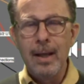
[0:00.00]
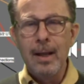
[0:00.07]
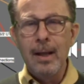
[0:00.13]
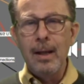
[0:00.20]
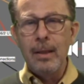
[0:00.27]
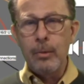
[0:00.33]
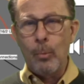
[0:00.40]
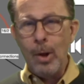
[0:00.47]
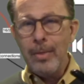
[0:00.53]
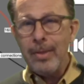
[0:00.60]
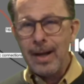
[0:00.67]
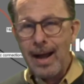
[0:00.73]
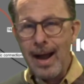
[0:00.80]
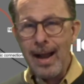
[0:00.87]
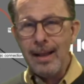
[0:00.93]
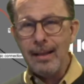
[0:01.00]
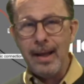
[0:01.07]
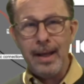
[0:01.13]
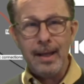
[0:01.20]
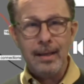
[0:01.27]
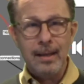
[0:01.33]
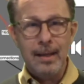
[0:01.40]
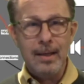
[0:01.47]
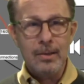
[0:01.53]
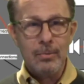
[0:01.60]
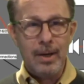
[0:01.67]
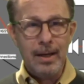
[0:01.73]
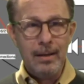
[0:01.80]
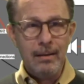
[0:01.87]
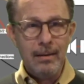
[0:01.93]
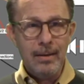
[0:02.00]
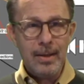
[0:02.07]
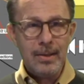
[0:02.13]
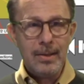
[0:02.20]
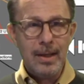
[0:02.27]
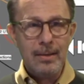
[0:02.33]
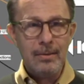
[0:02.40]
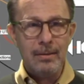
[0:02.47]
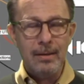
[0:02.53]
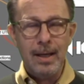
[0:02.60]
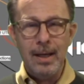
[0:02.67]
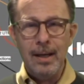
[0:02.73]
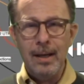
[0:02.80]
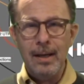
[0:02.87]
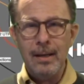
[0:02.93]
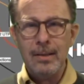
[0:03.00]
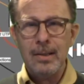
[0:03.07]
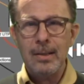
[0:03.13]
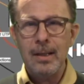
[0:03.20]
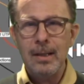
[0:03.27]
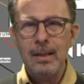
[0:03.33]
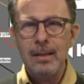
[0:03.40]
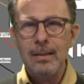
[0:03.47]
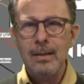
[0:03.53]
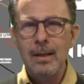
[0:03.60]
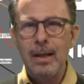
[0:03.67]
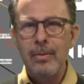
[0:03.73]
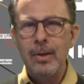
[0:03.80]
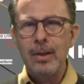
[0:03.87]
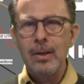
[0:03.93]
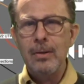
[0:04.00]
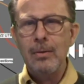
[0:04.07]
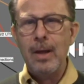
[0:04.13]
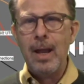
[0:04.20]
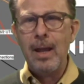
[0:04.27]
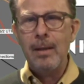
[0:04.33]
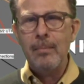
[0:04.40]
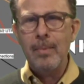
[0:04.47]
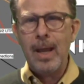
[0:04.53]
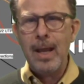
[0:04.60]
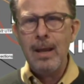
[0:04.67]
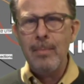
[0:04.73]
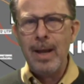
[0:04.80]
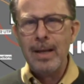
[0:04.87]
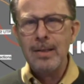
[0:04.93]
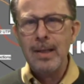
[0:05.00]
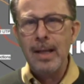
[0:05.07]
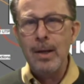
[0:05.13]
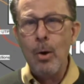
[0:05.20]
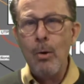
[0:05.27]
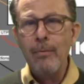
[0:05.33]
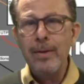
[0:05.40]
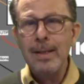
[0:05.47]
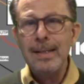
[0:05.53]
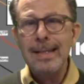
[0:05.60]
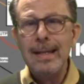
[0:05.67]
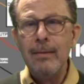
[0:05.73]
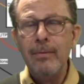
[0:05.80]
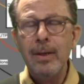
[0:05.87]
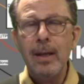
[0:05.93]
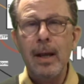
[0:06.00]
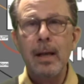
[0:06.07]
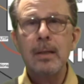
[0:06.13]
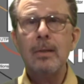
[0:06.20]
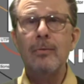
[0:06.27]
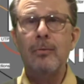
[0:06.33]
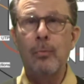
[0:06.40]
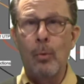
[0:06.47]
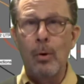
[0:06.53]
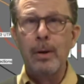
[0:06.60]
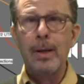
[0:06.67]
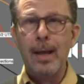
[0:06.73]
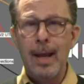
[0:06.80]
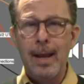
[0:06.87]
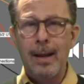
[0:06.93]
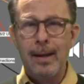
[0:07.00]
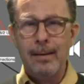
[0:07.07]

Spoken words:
The one that I like is right here in the center. It's the new AMX Enova DVX